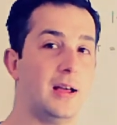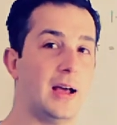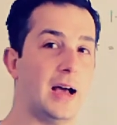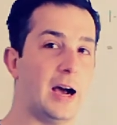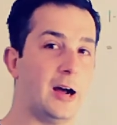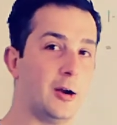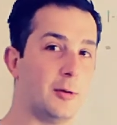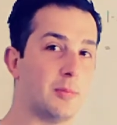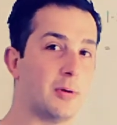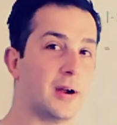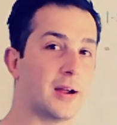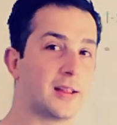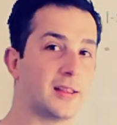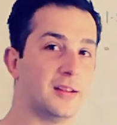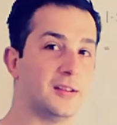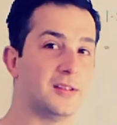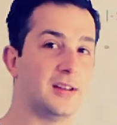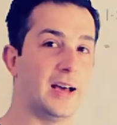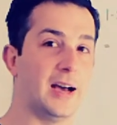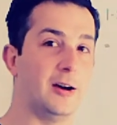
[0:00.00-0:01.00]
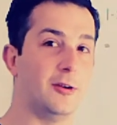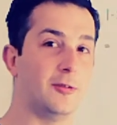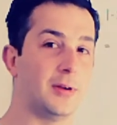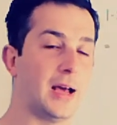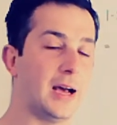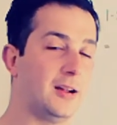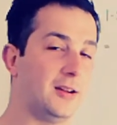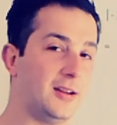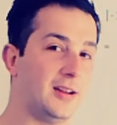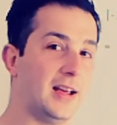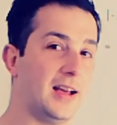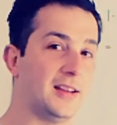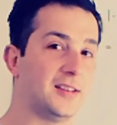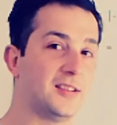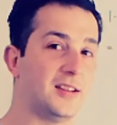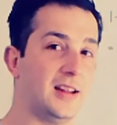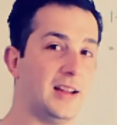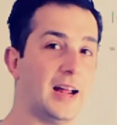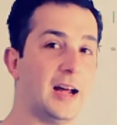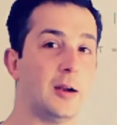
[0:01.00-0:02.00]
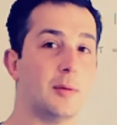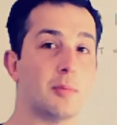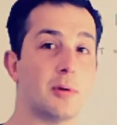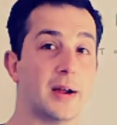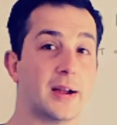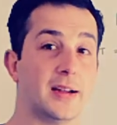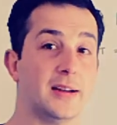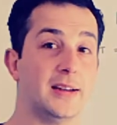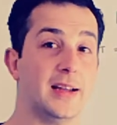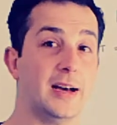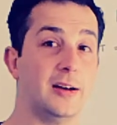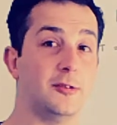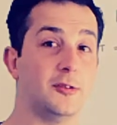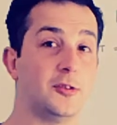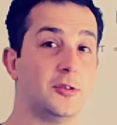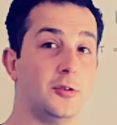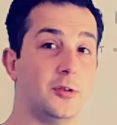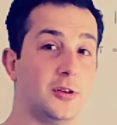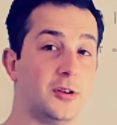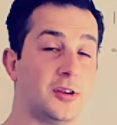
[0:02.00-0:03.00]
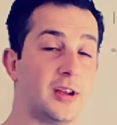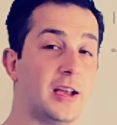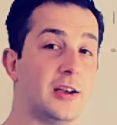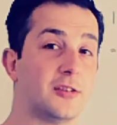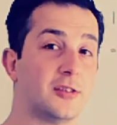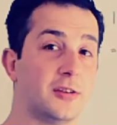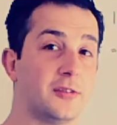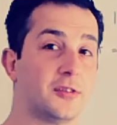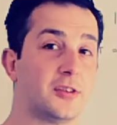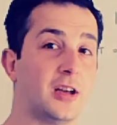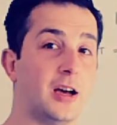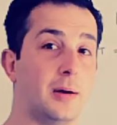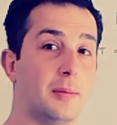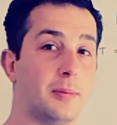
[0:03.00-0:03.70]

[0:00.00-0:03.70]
how to break this down, how to test, and then how to break it down so you can get yourself set